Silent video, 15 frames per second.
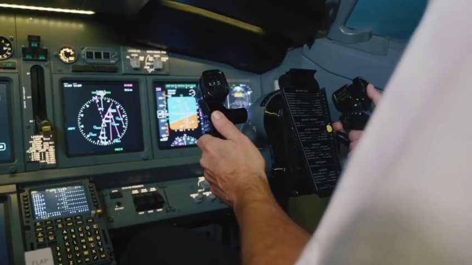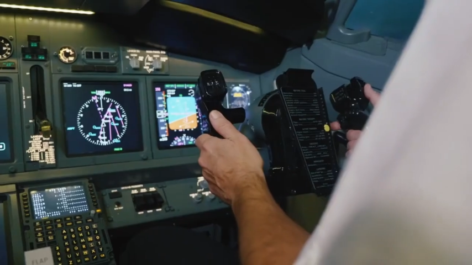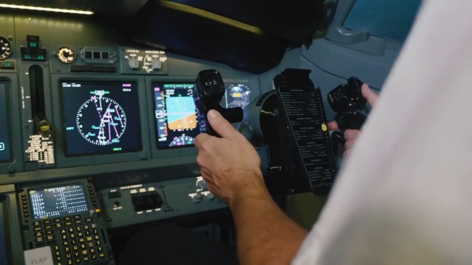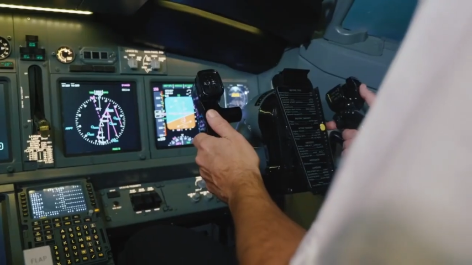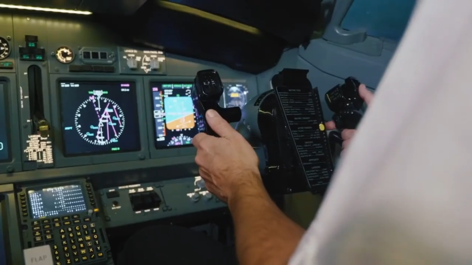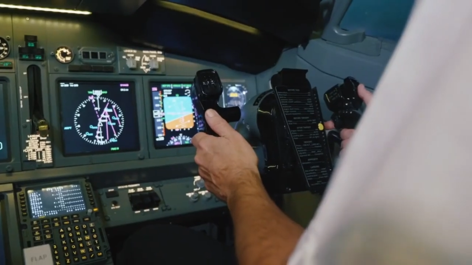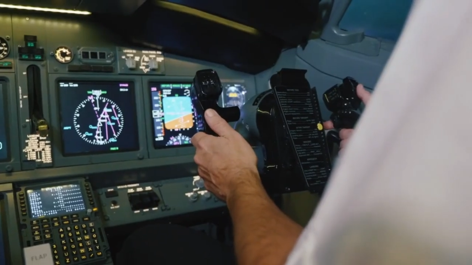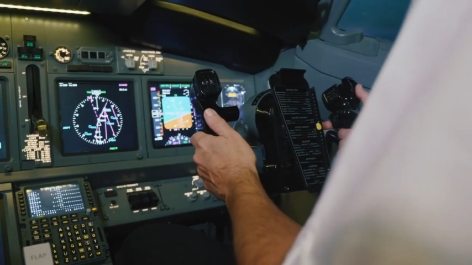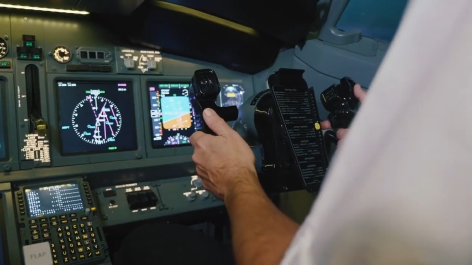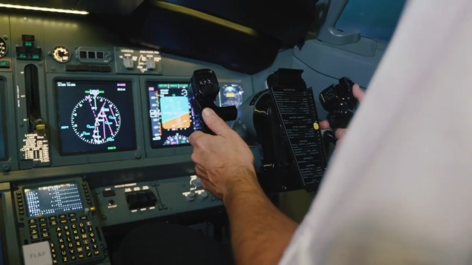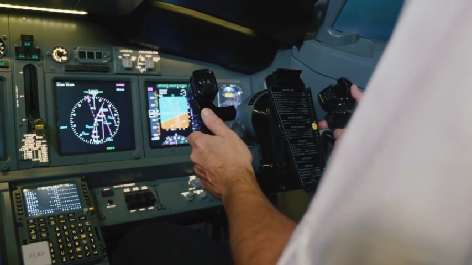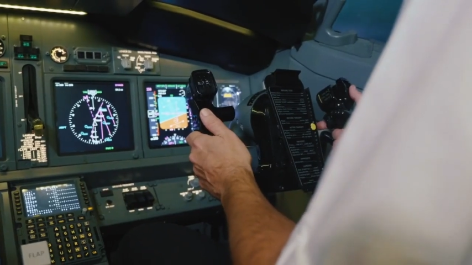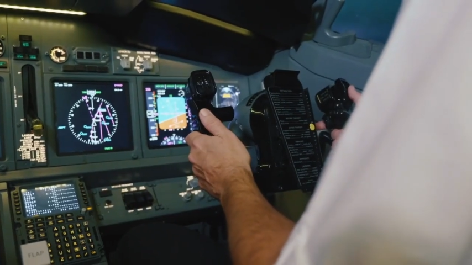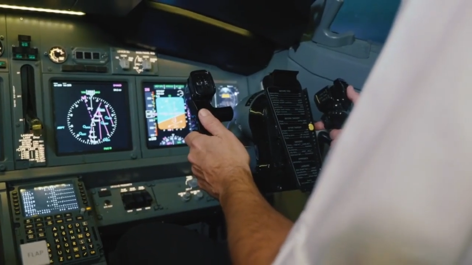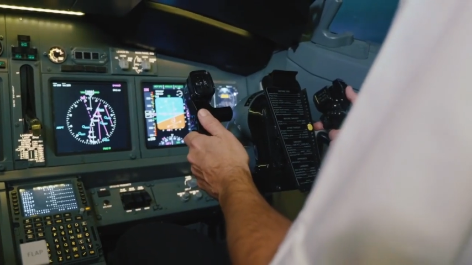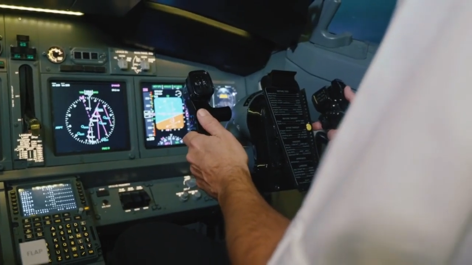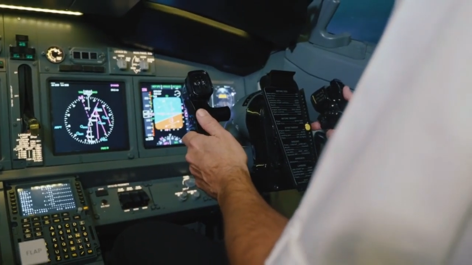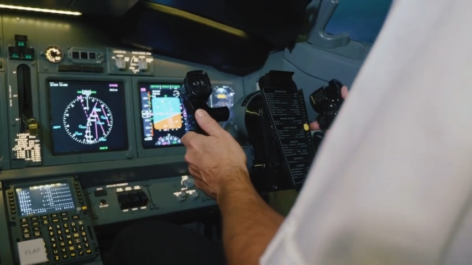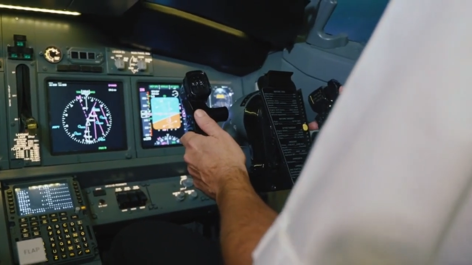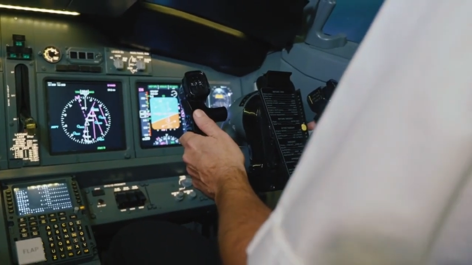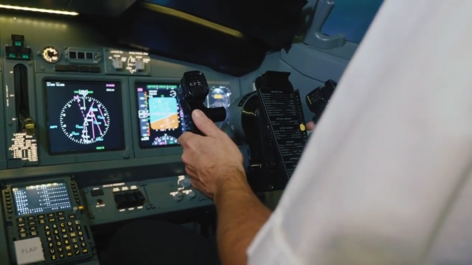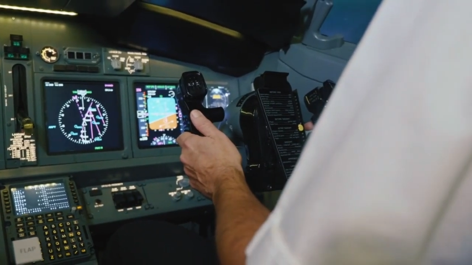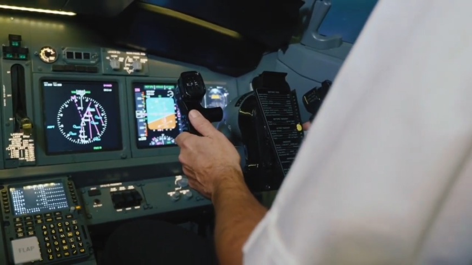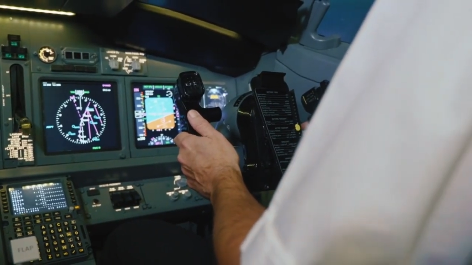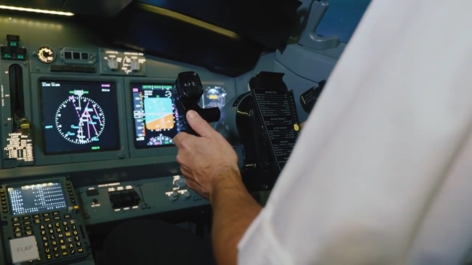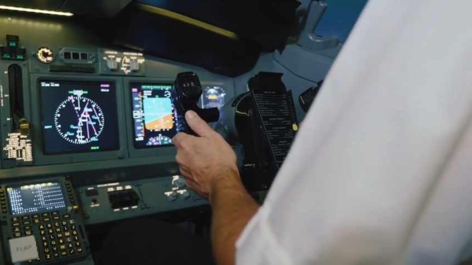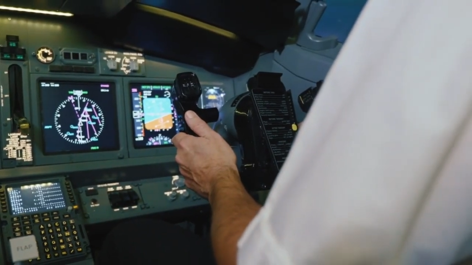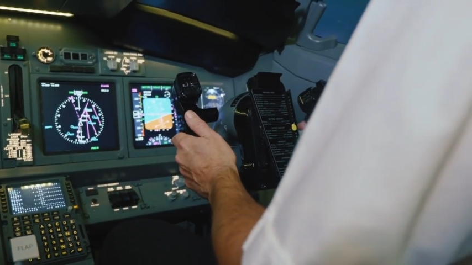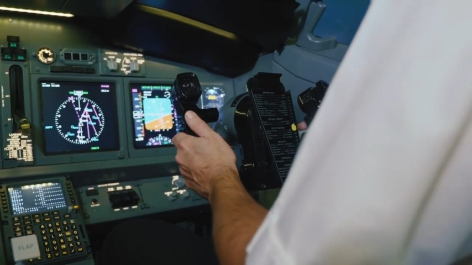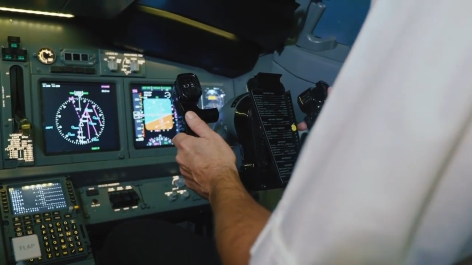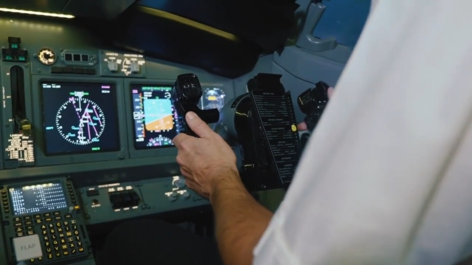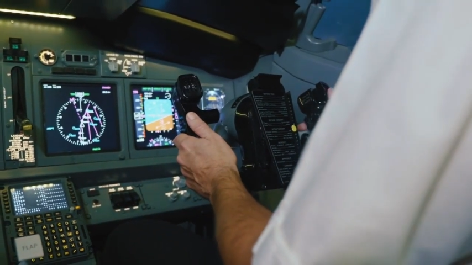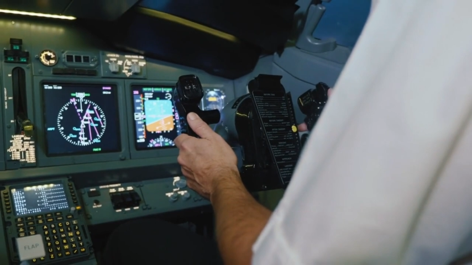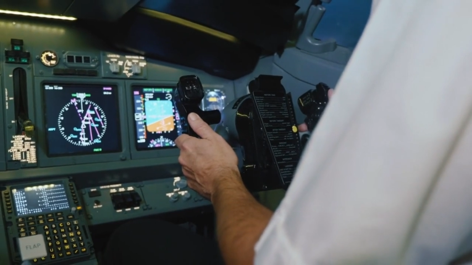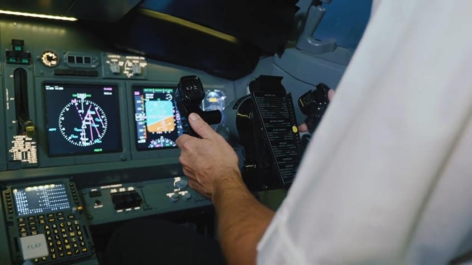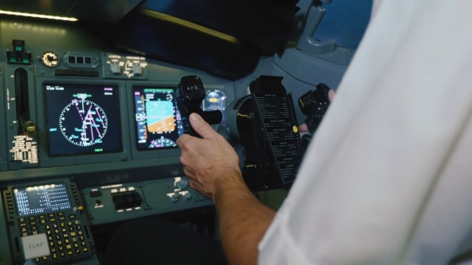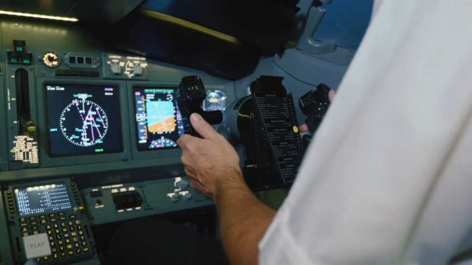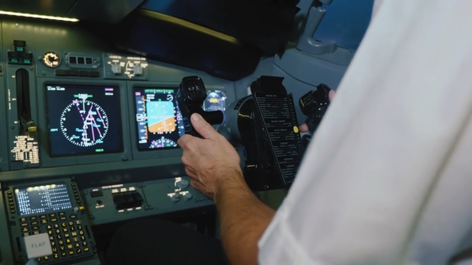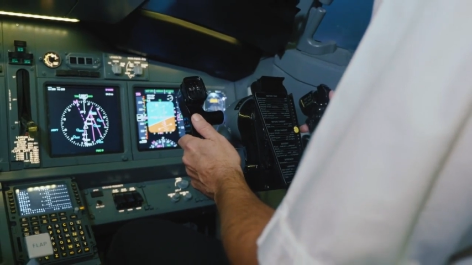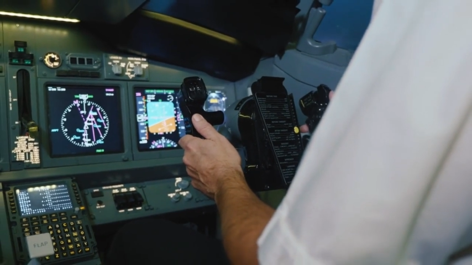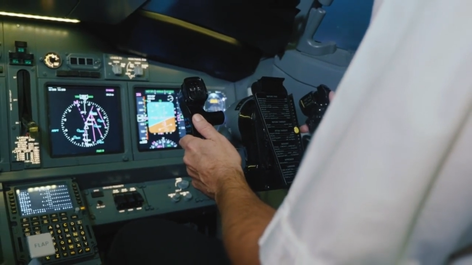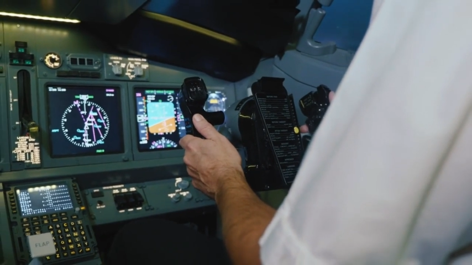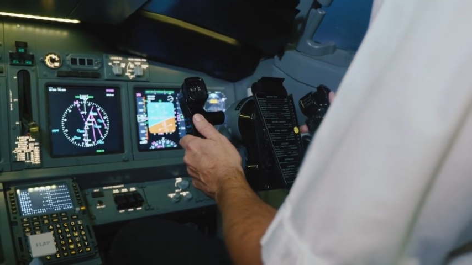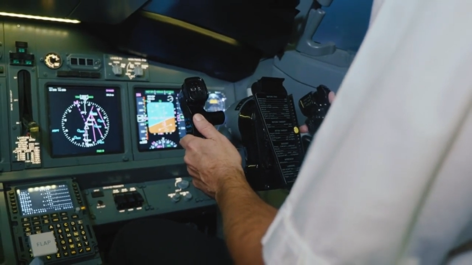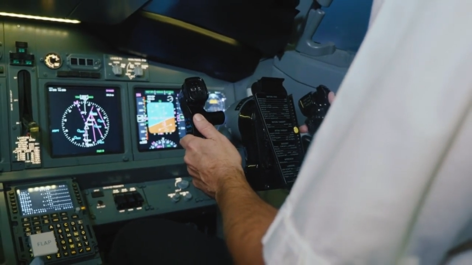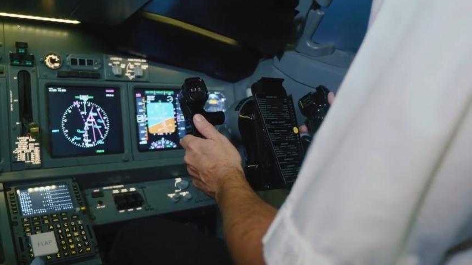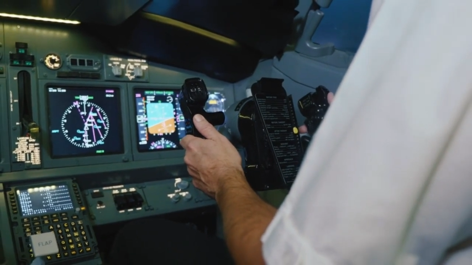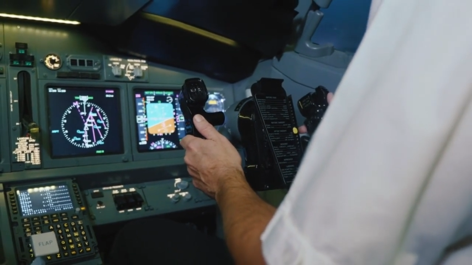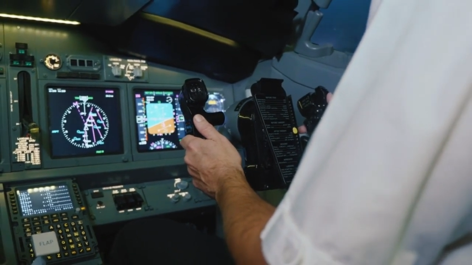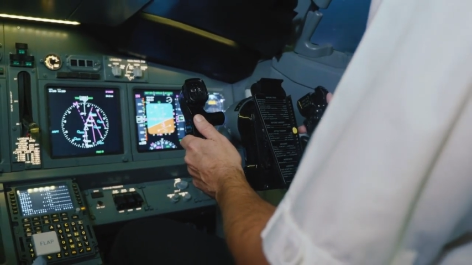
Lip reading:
No face is visible, so there are no lips to read.